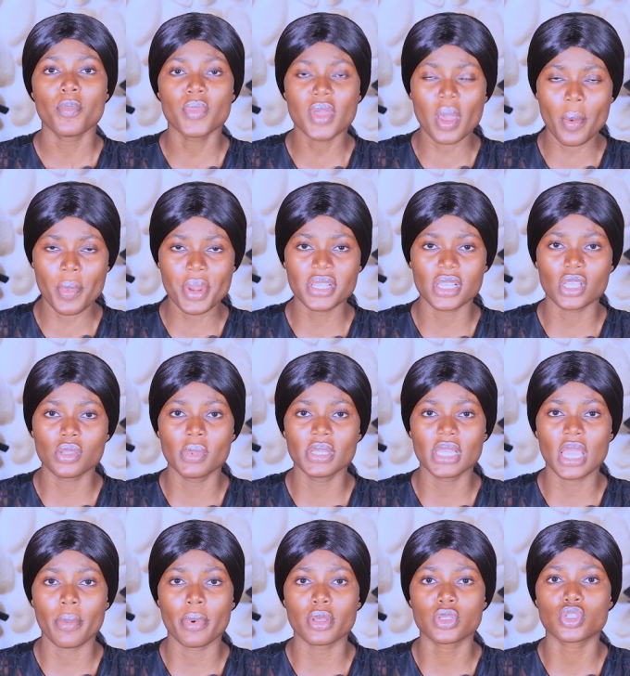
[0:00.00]
interested in
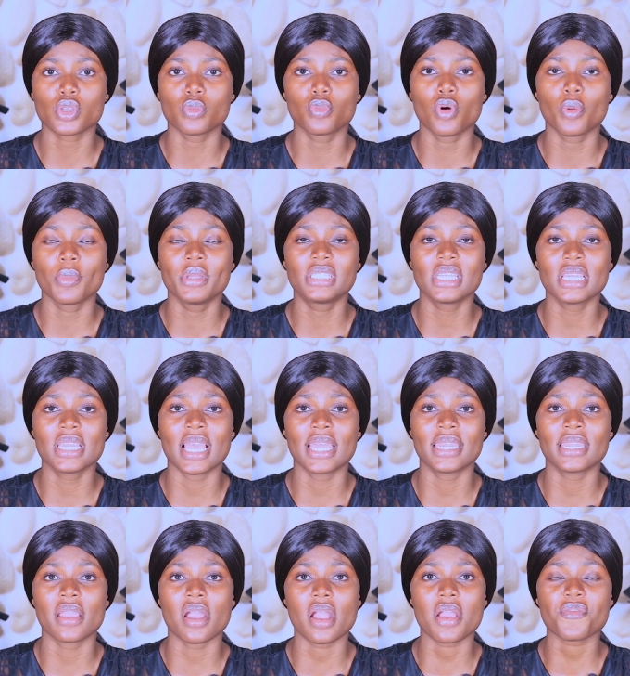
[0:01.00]
me about somu midi and
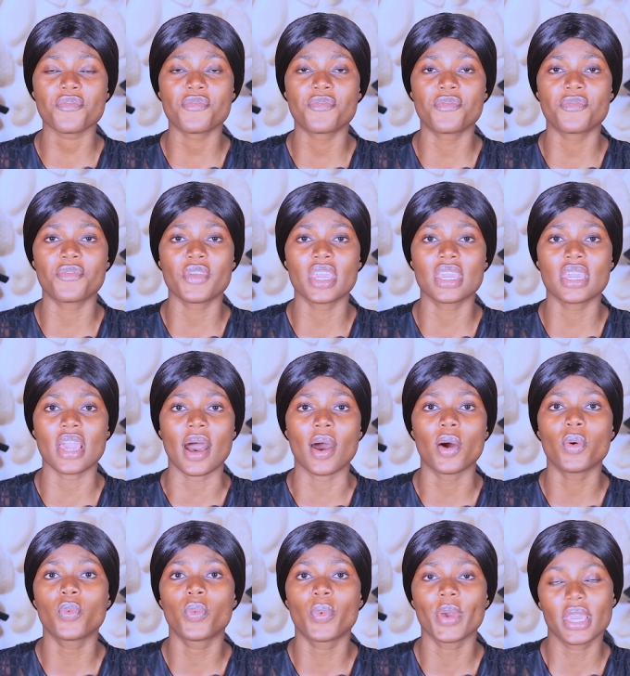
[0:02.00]
the F B I
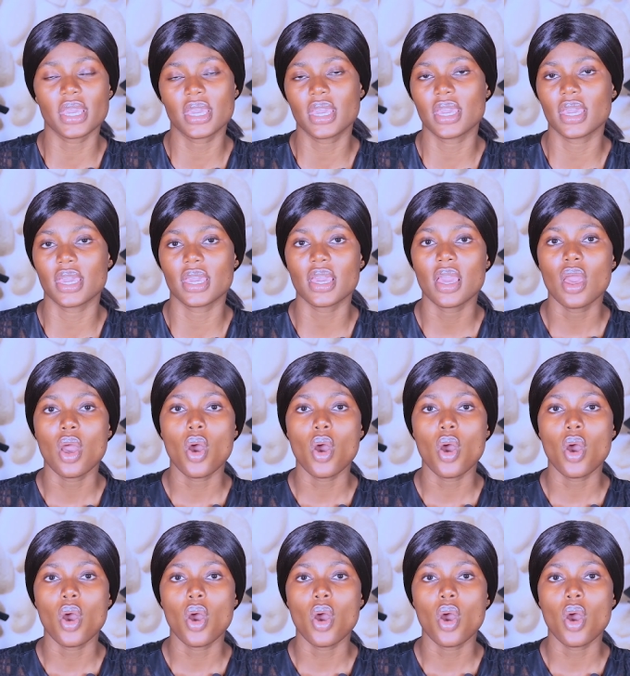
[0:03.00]
winky.